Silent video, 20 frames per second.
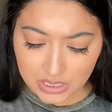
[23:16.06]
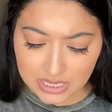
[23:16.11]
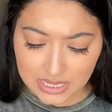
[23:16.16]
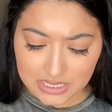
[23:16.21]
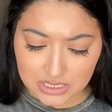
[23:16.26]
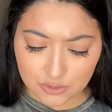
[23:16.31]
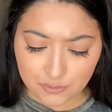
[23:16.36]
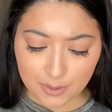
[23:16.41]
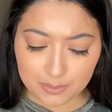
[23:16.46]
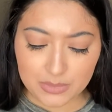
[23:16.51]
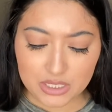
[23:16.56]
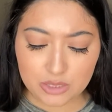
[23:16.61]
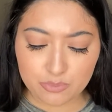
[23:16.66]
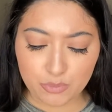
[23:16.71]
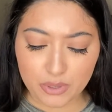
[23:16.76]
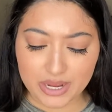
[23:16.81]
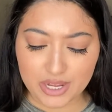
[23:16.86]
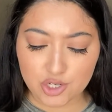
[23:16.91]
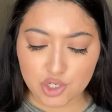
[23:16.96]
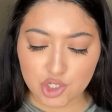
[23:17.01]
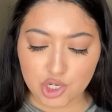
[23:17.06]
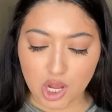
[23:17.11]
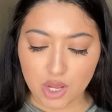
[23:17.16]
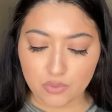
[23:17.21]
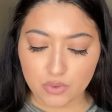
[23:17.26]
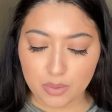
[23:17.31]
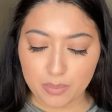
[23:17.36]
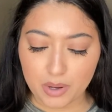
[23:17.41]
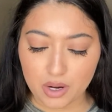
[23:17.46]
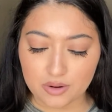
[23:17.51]
it's from this brand
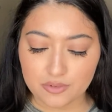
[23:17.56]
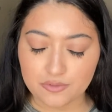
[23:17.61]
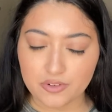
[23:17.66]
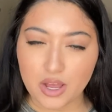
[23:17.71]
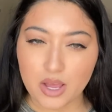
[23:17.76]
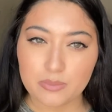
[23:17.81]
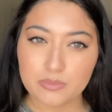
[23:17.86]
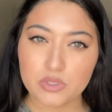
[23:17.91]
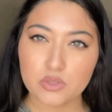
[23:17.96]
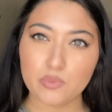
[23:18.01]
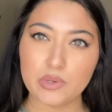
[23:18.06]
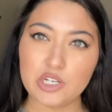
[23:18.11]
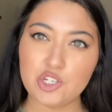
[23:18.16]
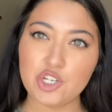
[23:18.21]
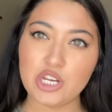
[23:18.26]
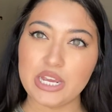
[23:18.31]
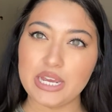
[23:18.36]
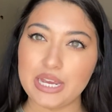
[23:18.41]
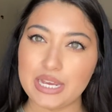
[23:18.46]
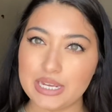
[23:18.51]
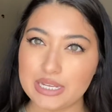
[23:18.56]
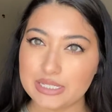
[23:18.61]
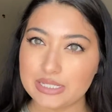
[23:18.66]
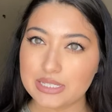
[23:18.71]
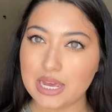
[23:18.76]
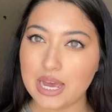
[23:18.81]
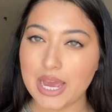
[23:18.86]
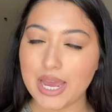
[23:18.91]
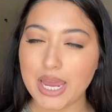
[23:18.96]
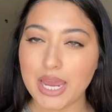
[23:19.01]
Genre Parfums, which is
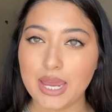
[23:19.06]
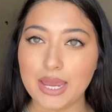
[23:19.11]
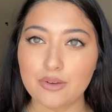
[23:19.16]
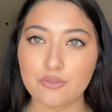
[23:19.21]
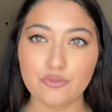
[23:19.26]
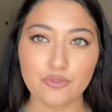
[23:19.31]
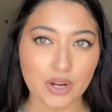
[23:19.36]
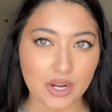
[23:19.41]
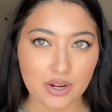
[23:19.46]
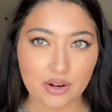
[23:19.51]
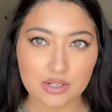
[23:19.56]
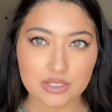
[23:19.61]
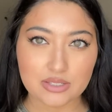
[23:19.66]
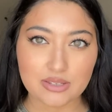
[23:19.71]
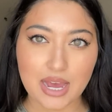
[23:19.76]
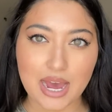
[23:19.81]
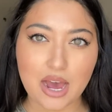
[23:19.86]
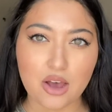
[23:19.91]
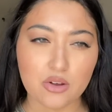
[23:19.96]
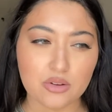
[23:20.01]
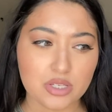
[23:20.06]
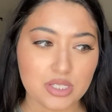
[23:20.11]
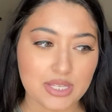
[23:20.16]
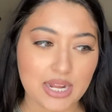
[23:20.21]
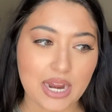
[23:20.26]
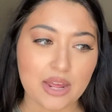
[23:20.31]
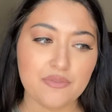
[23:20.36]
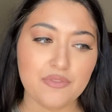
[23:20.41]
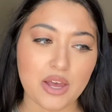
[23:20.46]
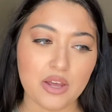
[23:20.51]
a fragrance house that
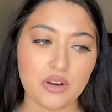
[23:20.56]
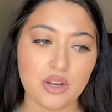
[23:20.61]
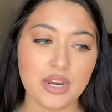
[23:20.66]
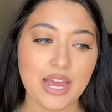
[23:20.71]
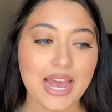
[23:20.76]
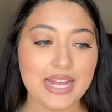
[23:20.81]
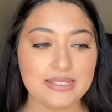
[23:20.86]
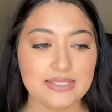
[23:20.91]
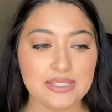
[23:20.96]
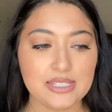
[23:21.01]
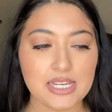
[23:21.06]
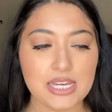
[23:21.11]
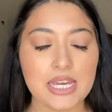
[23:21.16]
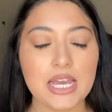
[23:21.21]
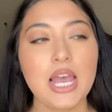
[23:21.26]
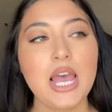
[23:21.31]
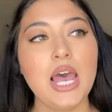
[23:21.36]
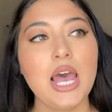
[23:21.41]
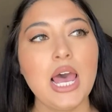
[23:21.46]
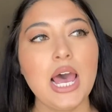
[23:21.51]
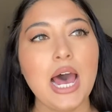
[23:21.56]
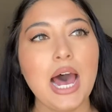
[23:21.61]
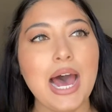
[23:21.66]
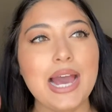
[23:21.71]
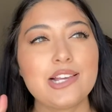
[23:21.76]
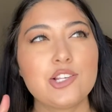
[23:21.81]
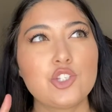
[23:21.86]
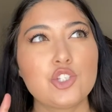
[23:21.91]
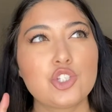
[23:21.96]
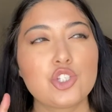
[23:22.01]
I found on Etsy.
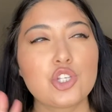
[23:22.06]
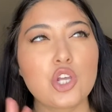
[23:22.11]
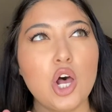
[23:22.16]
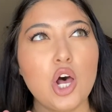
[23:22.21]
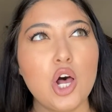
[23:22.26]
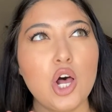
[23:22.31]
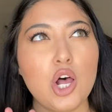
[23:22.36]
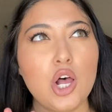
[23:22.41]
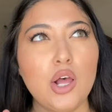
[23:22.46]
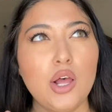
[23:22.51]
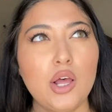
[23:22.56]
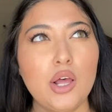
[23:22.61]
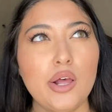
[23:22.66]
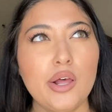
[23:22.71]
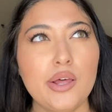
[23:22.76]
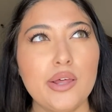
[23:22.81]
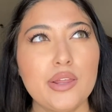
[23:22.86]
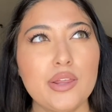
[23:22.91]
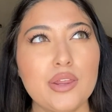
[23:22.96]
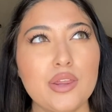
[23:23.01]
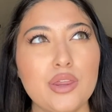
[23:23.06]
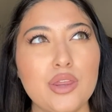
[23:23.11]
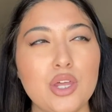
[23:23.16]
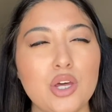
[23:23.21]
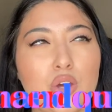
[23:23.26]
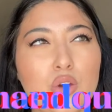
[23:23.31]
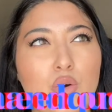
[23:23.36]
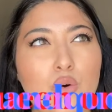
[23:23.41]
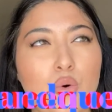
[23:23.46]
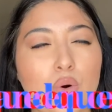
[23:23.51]
I saw the
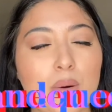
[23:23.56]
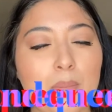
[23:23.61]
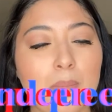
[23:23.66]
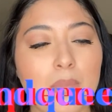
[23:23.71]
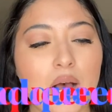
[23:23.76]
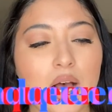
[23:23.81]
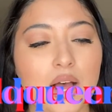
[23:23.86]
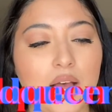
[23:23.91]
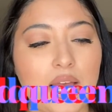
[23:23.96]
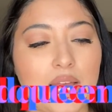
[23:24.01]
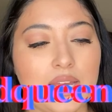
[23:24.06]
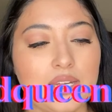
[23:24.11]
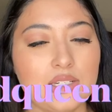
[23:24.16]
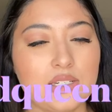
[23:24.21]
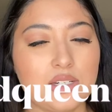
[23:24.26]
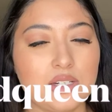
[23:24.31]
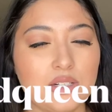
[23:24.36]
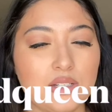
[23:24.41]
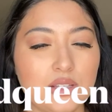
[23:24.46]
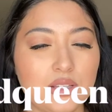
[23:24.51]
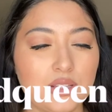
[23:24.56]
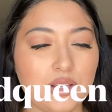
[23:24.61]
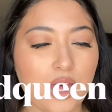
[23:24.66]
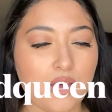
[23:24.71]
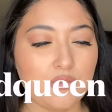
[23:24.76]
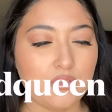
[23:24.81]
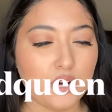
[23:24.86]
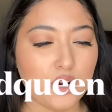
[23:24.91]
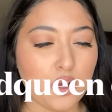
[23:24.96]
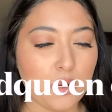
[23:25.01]
Gourmand
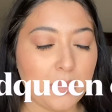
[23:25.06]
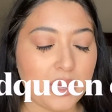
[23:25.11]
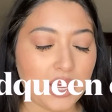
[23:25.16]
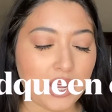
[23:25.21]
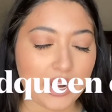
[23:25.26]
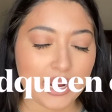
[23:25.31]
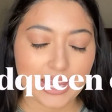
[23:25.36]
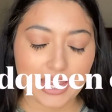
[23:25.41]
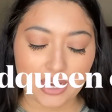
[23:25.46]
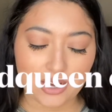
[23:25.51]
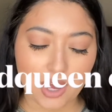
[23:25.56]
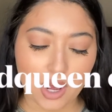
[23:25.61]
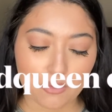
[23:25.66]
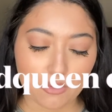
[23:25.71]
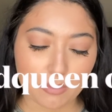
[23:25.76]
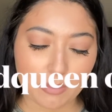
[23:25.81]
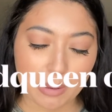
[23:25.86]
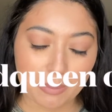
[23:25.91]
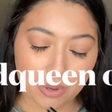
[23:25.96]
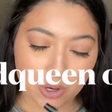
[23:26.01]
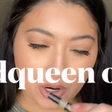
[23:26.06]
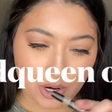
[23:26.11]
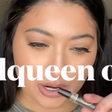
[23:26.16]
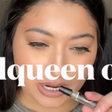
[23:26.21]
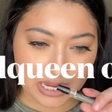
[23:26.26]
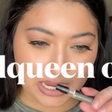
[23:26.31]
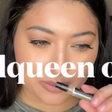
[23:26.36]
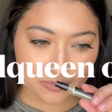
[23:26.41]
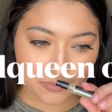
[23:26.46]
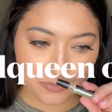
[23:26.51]
Lover, oh my god, I cannot remember her
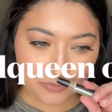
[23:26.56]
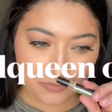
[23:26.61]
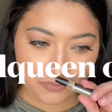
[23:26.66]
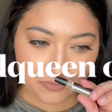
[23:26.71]
name.